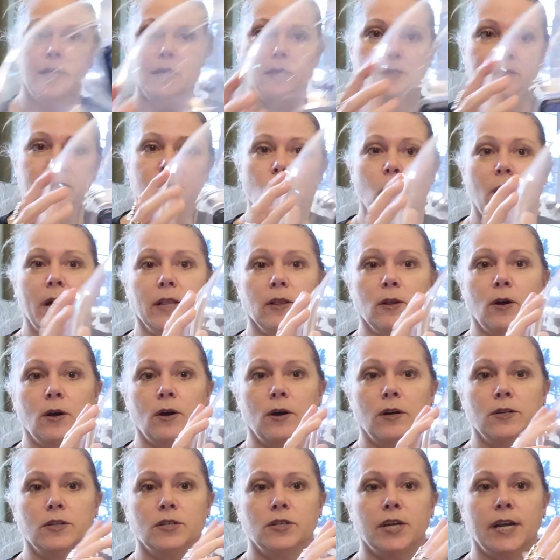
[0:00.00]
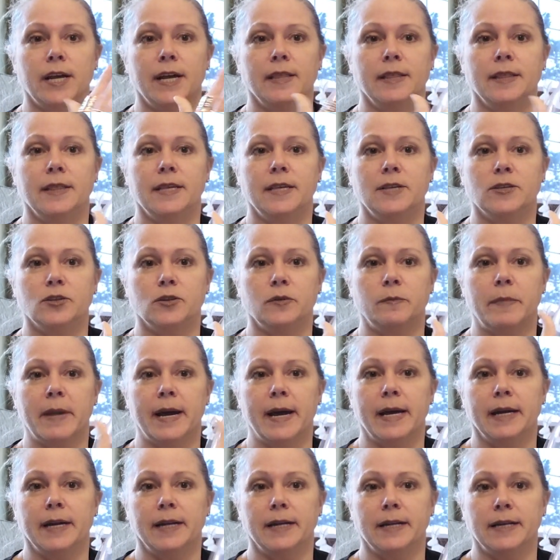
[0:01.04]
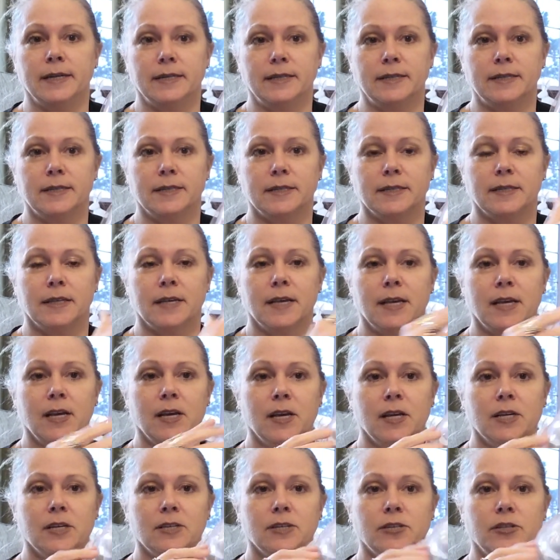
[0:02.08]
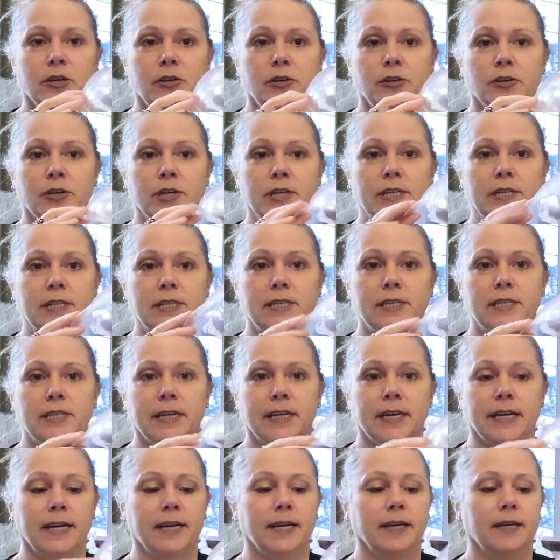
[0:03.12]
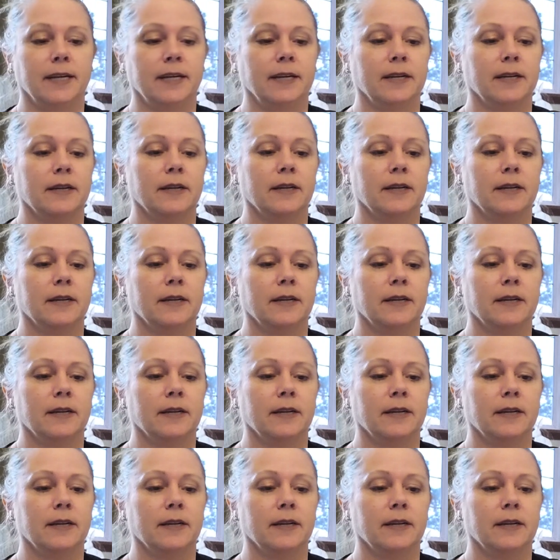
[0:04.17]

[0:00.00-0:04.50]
It's quite large. And these are magnets. So you're going to stick it